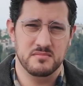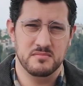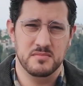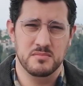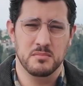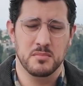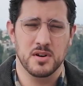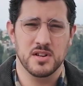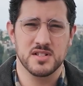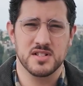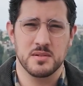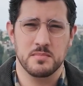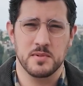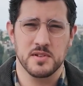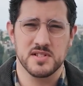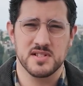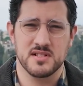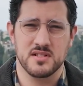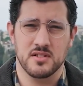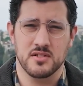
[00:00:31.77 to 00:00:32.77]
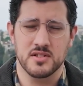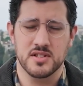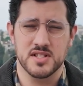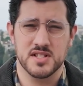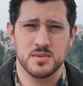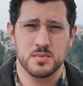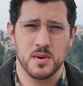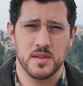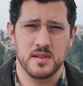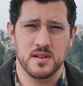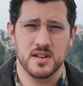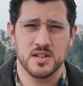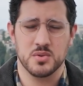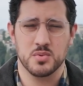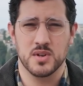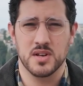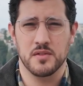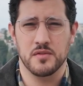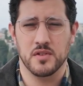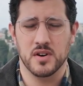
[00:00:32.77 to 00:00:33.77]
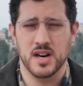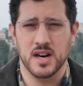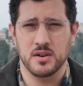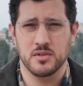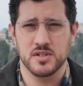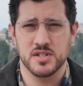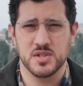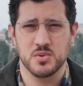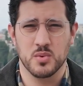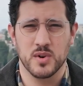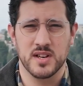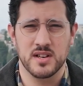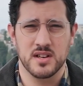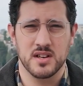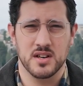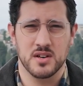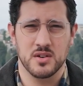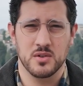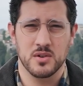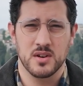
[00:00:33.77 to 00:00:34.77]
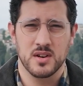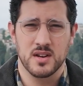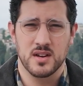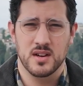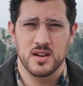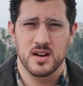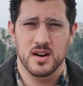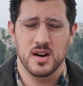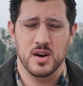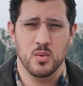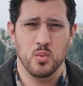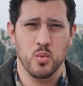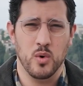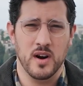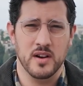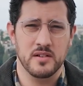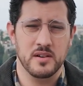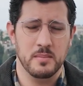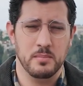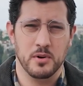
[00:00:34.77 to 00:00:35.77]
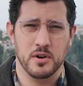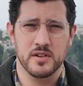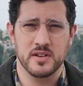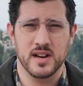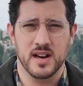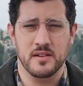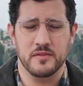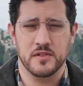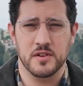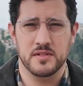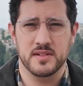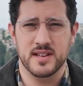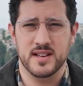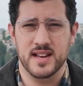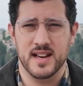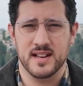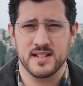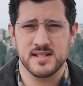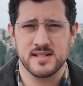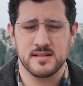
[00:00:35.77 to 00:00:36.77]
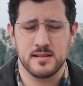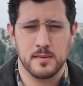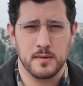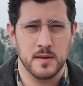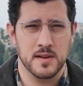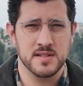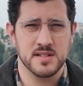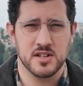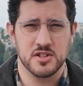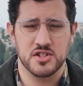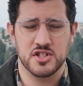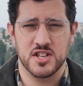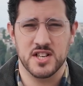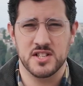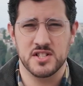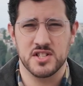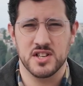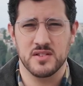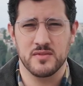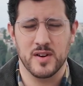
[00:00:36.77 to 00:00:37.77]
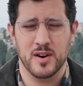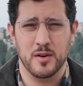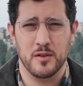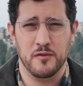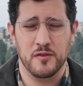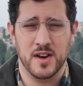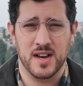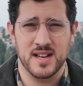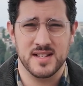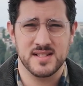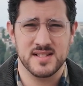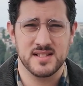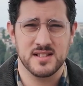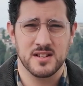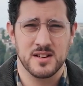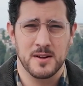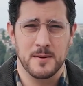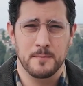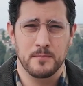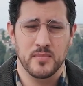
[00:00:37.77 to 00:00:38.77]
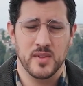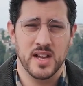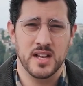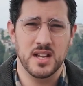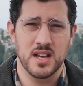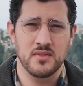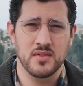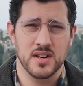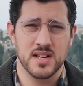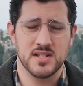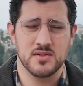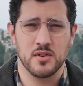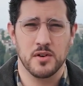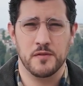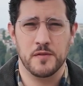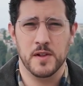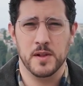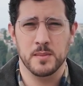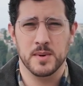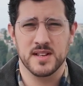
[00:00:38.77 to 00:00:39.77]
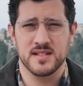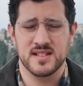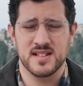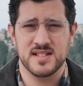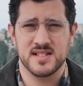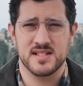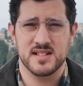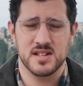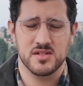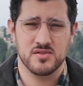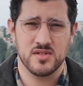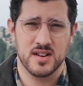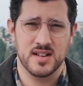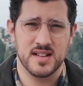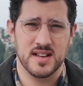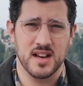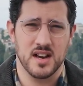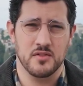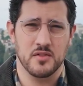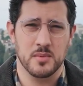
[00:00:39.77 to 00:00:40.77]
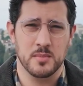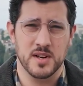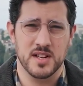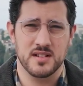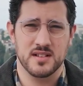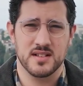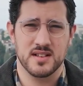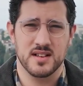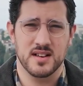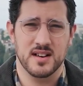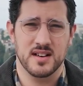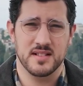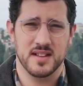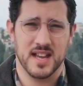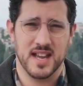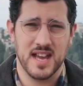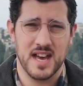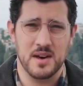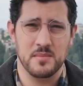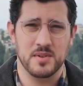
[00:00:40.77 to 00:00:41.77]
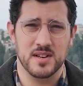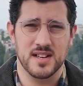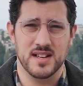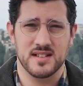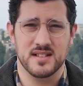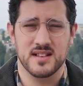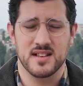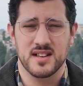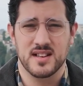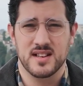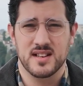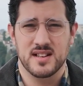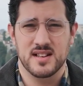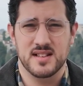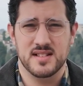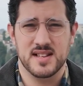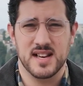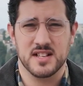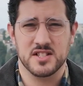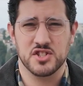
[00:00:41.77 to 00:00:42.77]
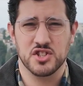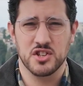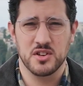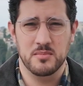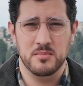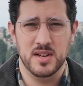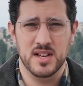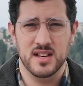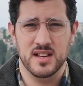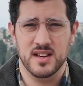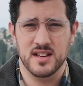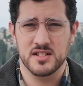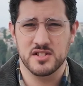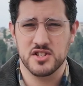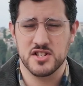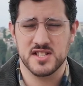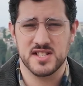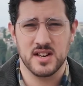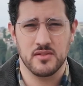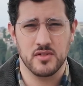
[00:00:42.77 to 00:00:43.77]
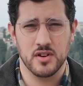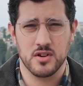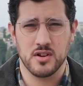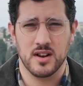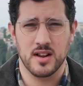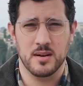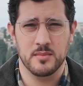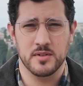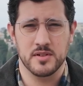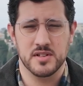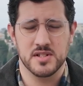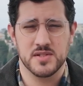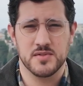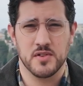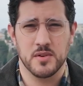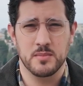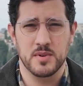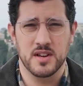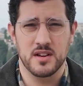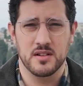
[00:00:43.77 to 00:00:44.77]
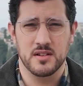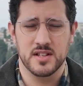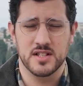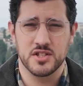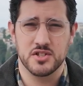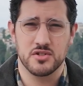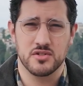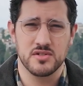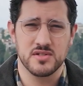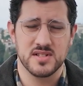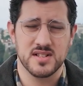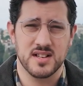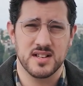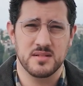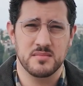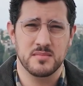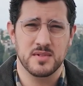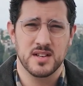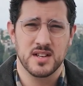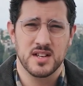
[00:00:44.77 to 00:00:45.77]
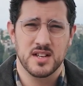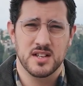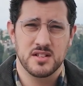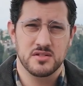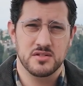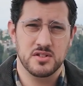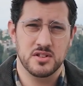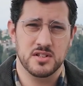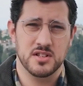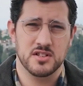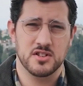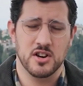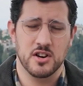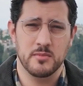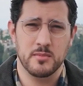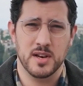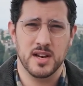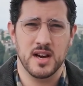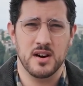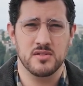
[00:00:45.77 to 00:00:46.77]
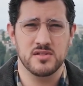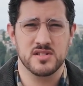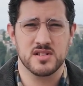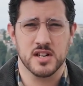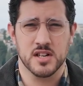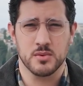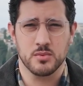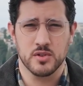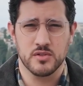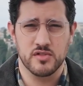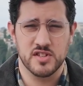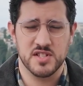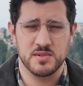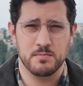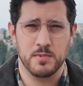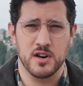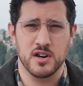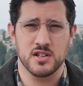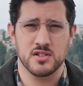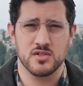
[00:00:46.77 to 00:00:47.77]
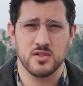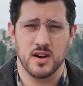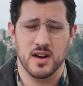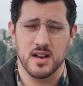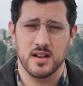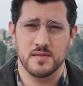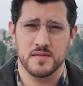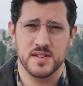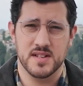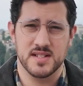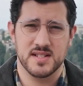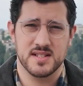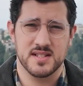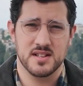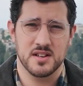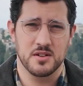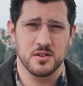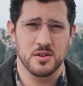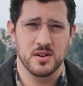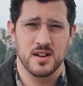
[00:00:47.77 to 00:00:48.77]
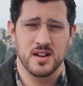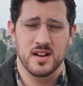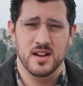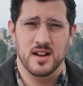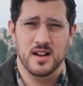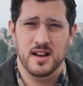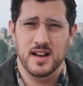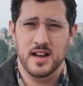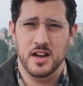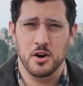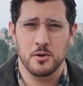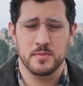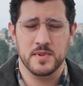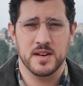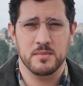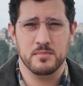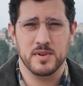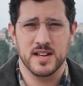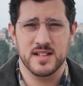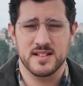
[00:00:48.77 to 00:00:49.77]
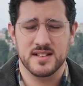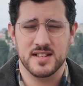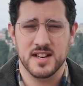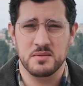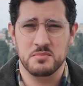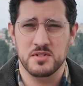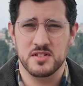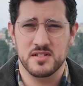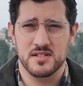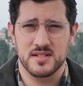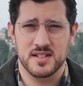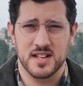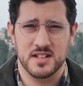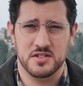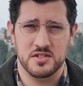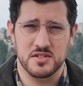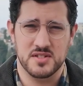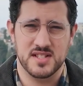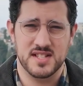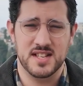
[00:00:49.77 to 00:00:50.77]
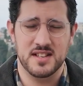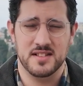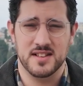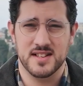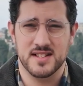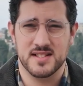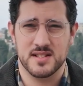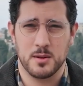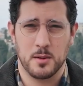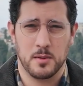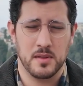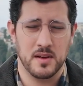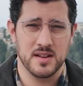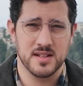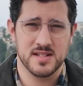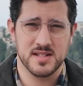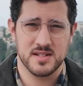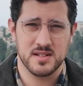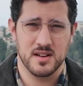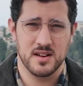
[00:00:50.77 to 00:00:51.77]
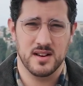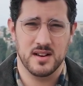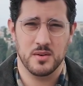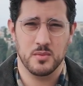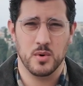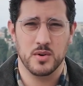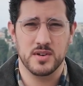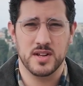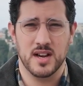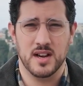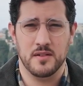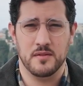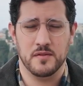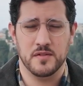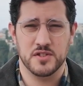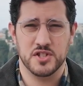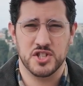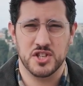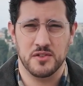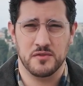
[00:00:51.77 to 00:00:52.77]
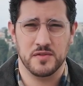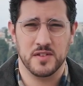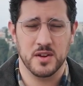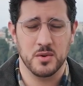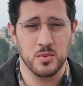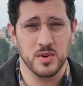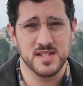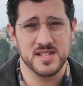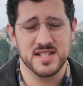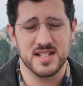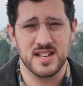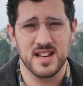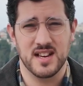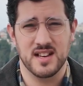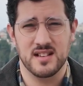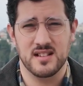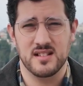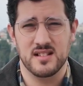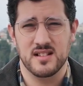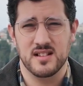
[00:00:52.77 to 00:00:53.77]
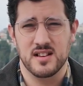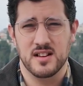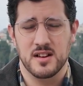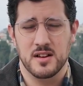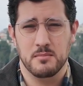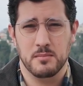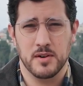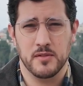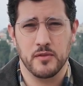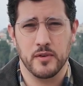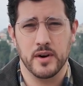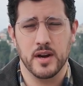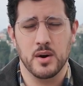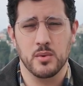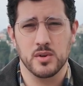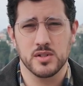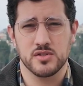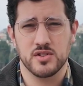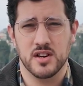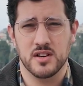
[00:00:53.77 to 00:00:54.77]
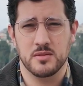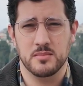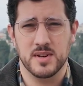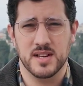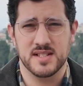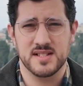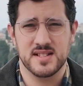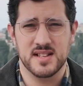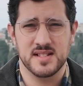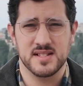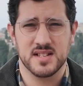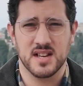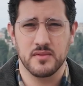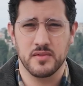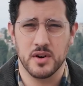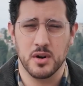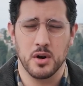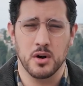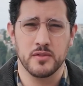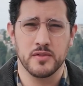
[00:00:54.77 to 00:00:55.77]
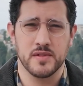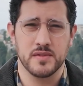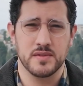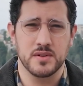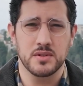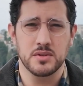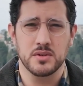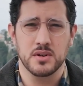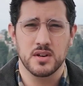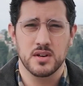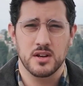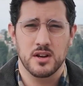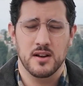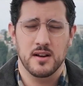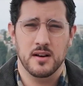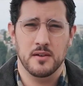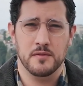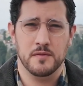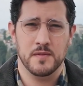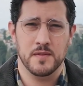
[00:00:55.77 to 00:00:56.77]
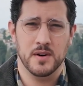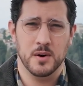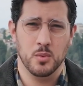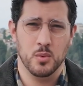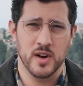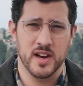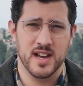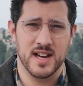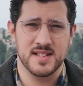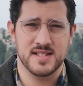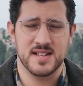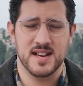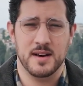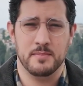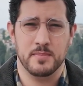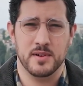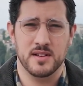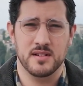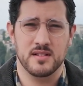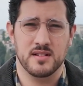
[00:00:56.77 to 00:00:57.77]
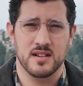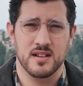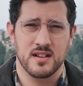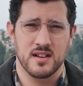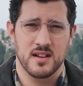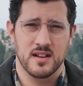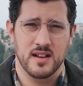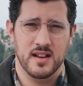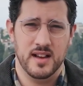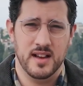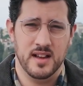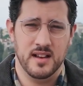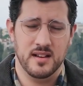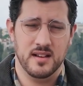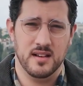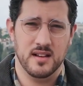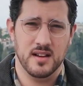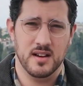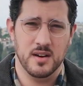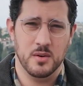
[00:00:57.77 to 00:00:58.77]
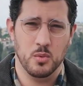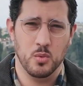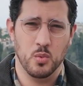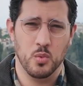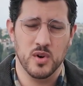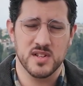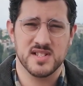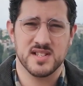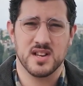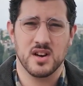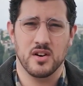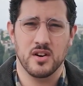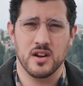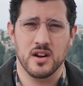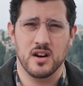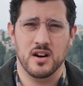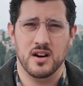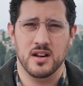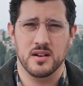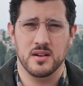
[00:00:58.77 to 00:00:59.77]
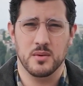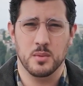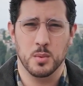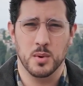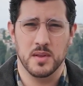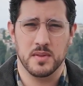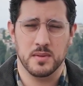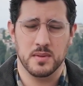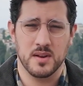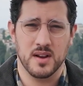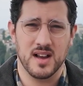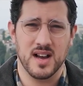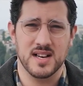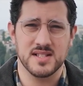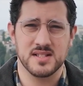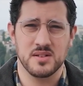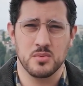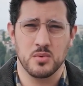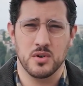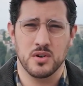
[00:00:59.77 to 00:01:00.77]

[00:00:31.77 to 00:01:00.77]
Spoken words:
multiple stories within a 24 hours window, one report after the next. Things are changing very fast. And even as we're filming this, the Israeli government, the cabinet, is actually meeting just several kilometers from here in Jerusalem to determine how Israel will respond to all of this. So I hope that by the time that you see this, things won't have shifted once again. But for now, we'll try to make sense, give an overview of what has happened and what's going on with the Gaza